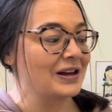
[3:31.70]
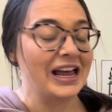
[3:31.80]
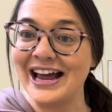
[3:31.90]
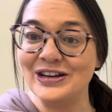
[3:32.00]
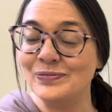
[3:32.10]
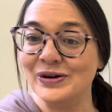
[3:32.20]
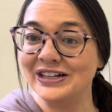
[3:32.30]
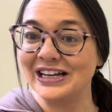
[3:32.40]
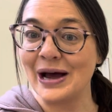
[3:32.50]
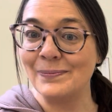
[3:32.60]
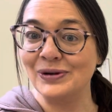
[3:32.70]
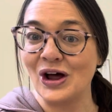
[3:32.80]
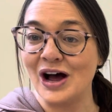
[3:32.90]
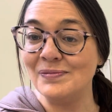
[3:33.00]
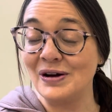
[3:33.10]
and you put a
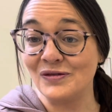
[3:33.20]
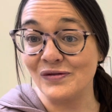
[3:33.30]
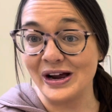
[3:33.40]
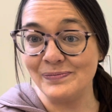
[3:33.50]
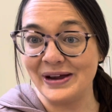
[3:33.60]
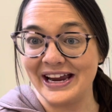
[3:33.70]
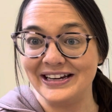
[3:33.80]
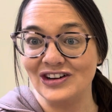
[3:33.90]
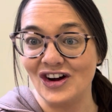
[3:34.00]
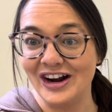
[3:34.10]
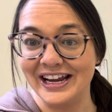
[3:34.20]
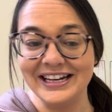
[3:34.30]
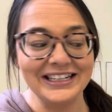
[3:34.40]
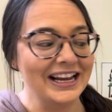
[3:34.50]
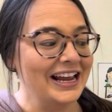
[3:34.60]
blob of white paint on it,